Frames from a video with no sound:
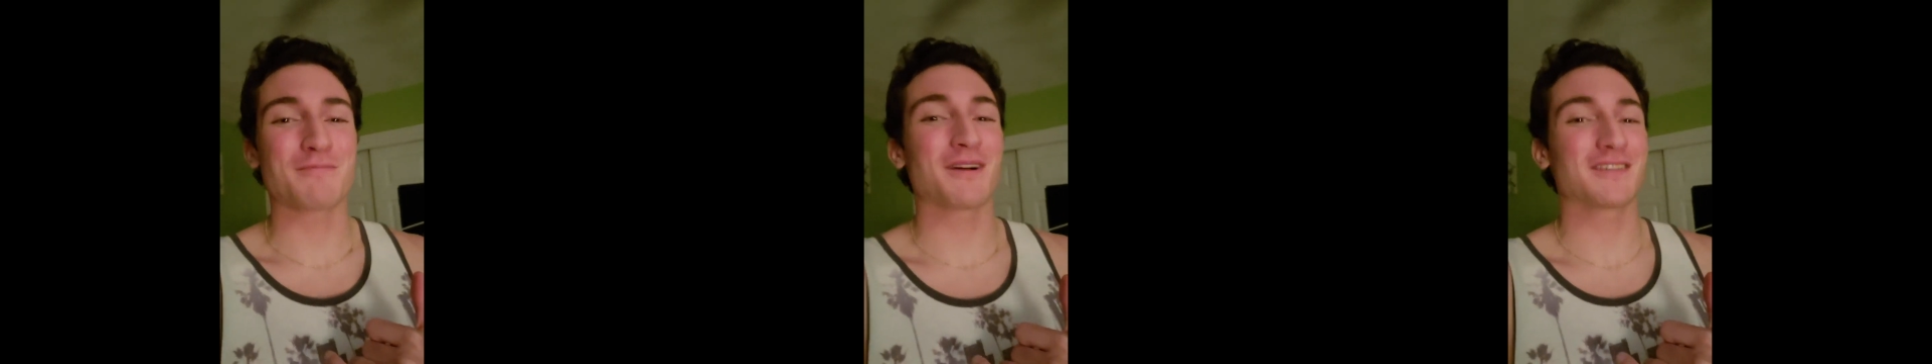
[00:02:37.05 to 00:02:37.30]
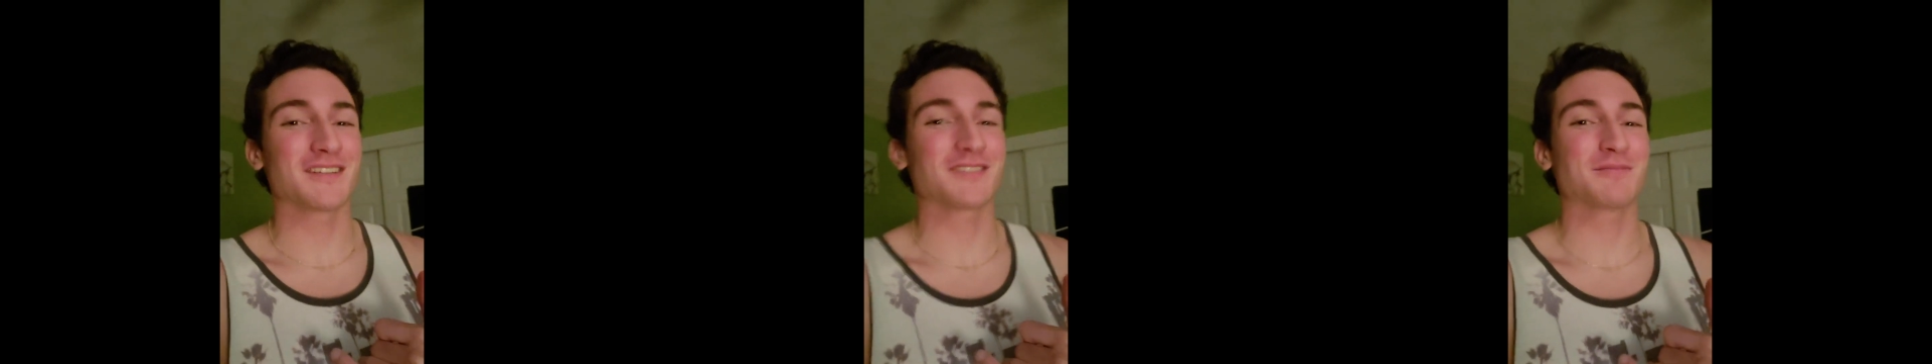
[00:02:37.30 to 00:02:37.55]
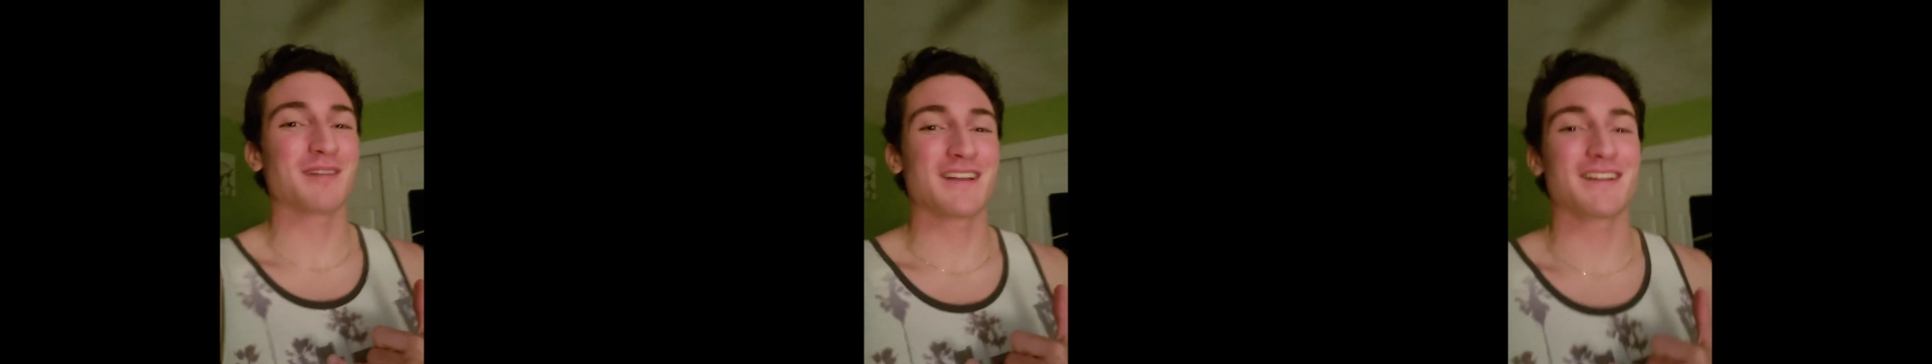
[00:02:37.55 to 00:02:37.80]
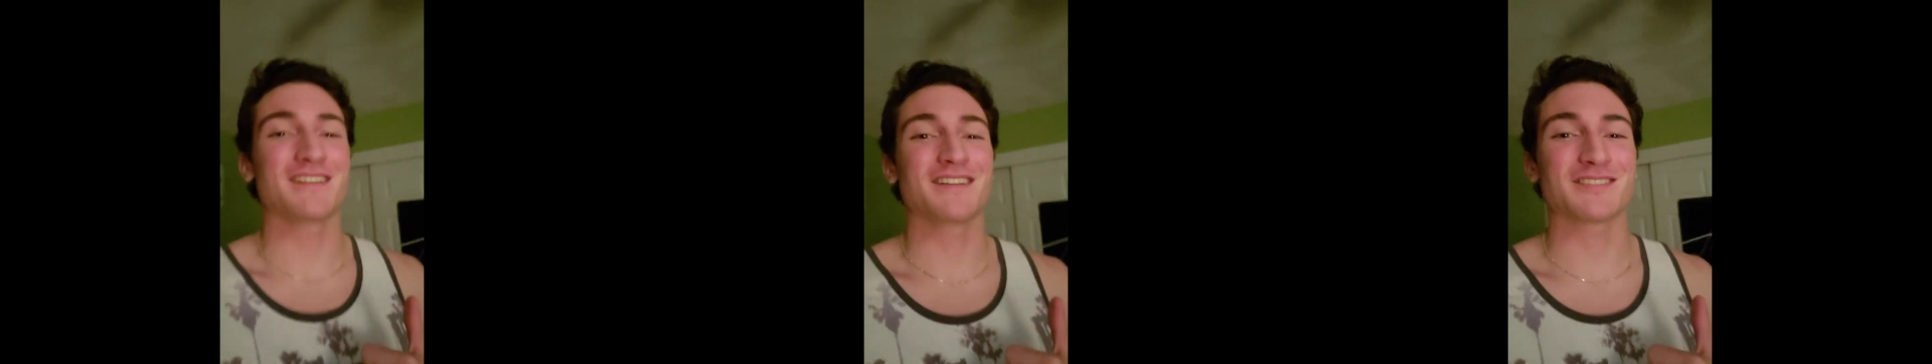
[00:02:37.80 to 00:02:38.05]

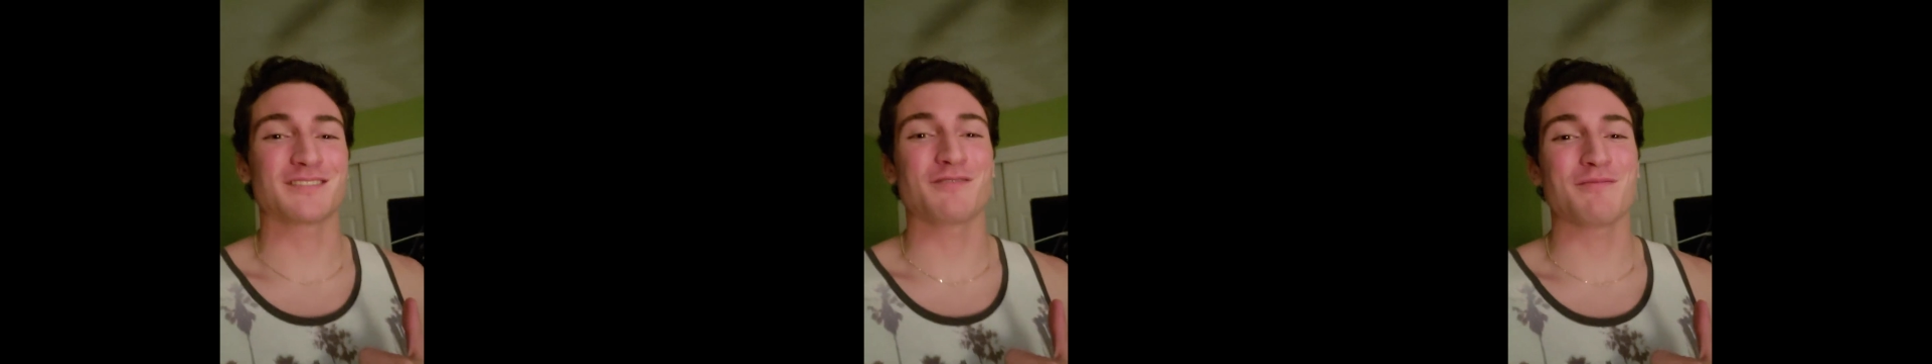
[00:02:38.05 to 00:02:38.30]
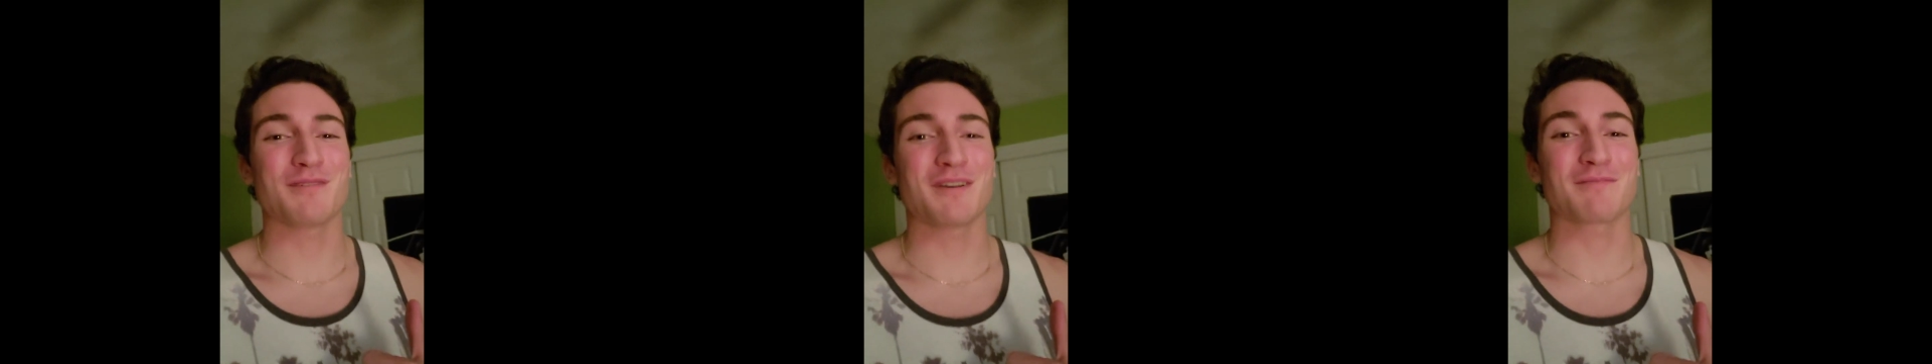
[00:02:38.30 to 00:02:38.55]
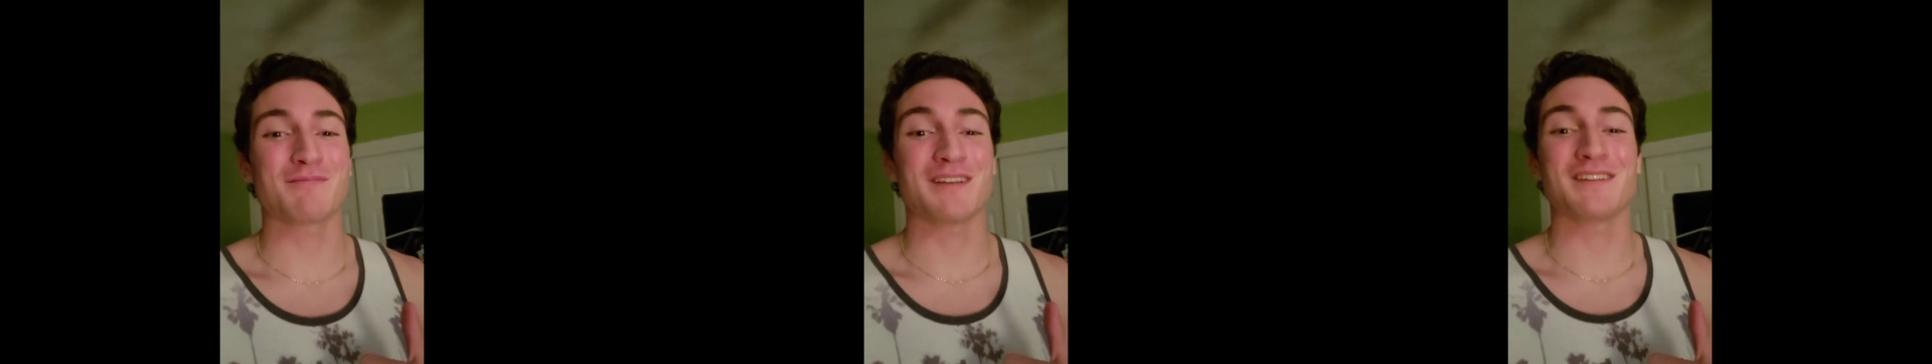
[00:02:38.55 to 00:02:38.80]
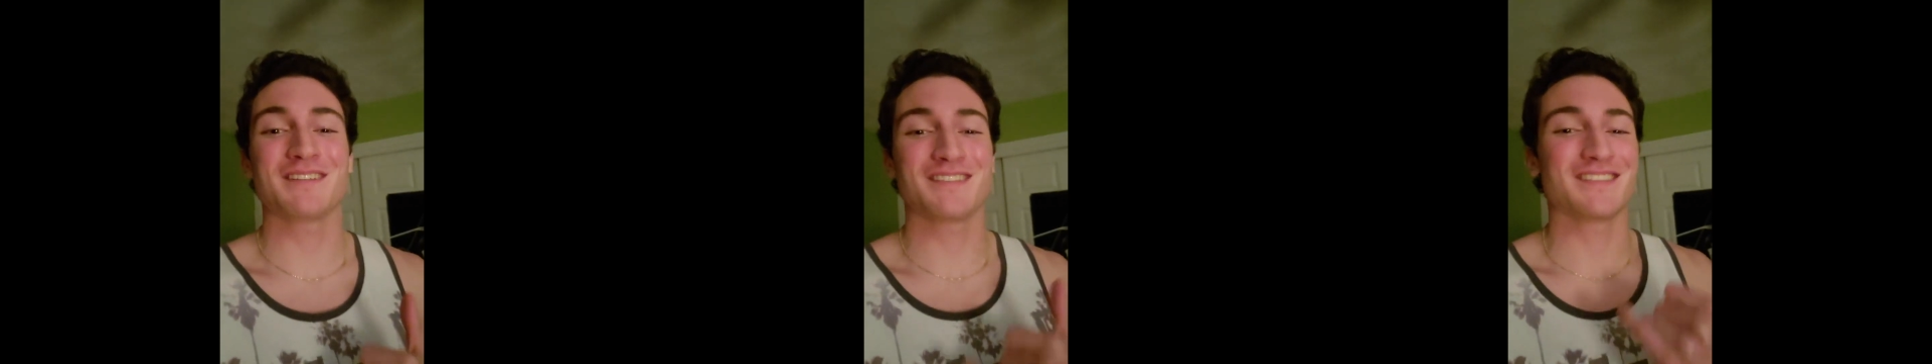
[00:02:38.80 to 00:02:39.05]
participating in this if you pick
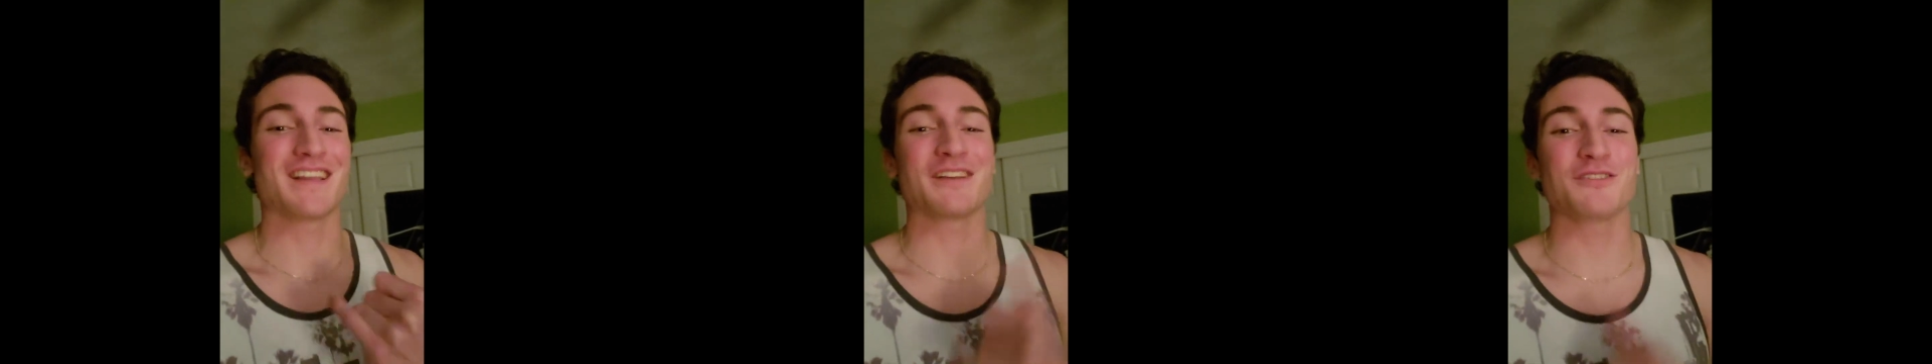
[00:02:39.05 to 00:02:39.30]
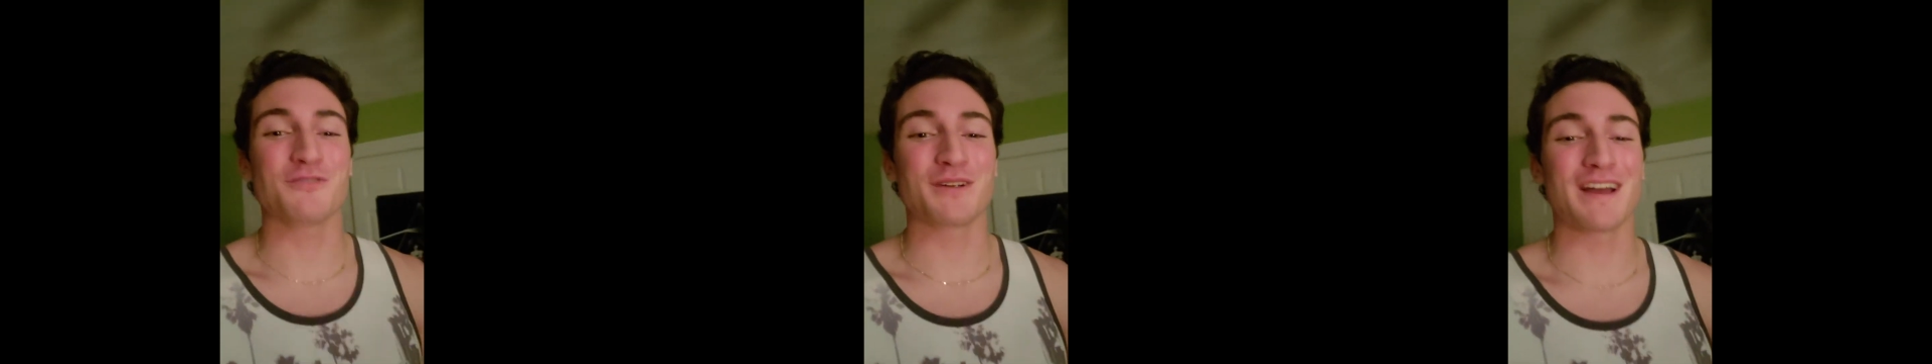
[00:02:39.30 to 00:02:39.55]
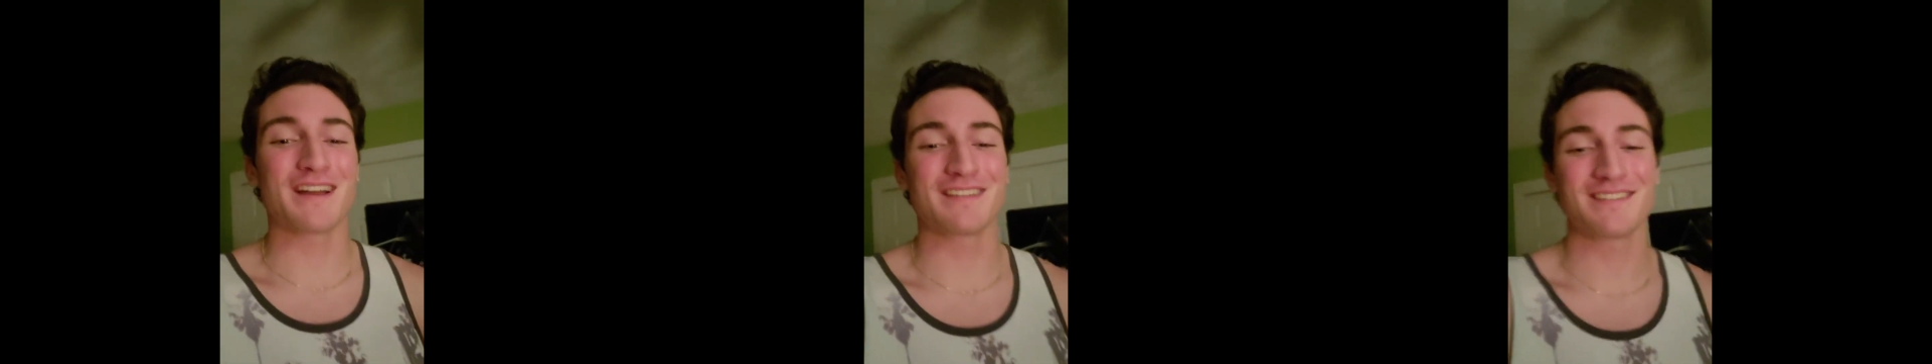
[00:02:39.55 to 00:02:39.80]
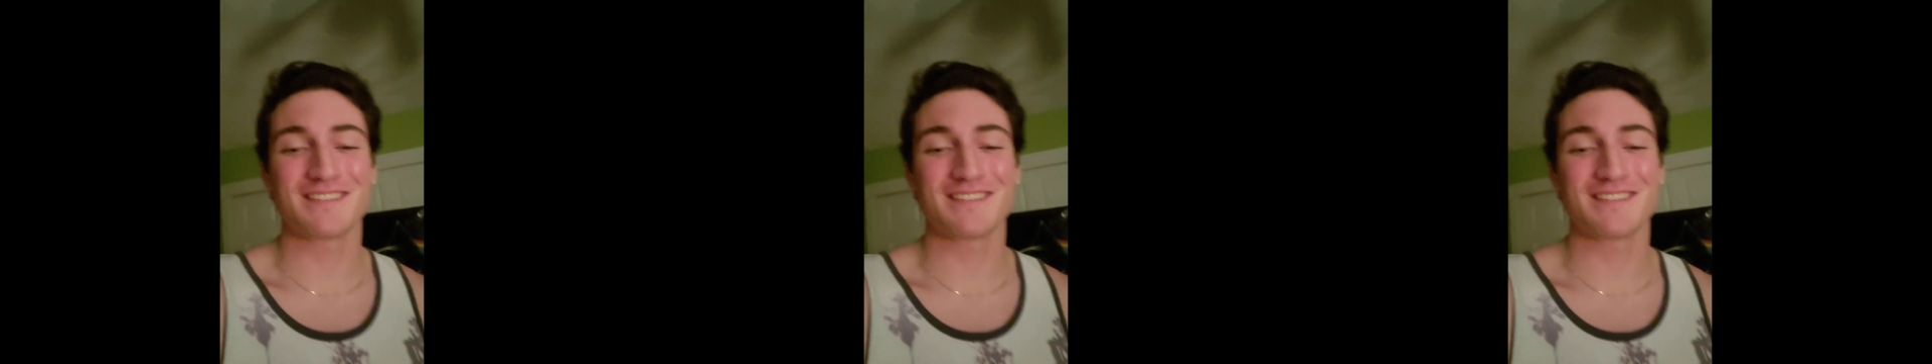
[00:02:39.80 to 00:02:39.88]
me. Thank you again.